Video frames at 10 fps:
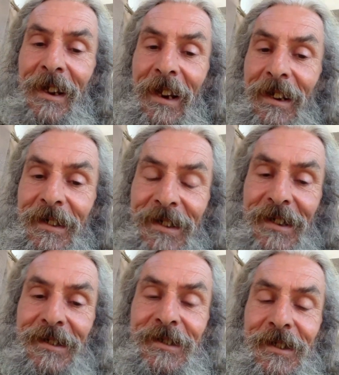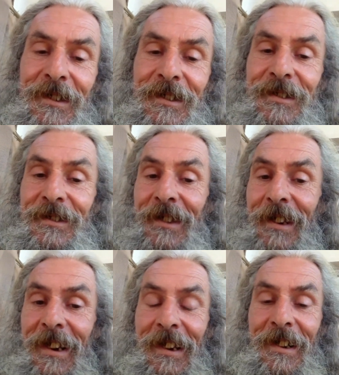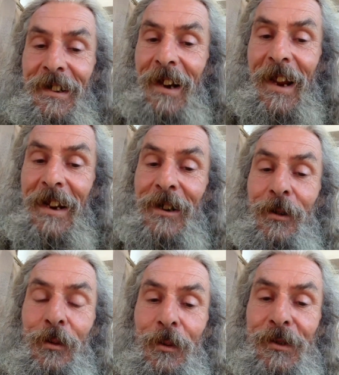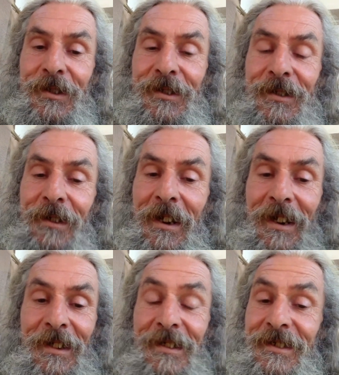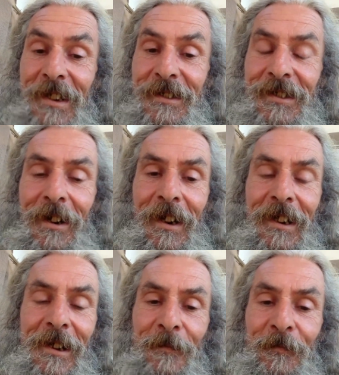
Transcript: in distance, in angles and such like.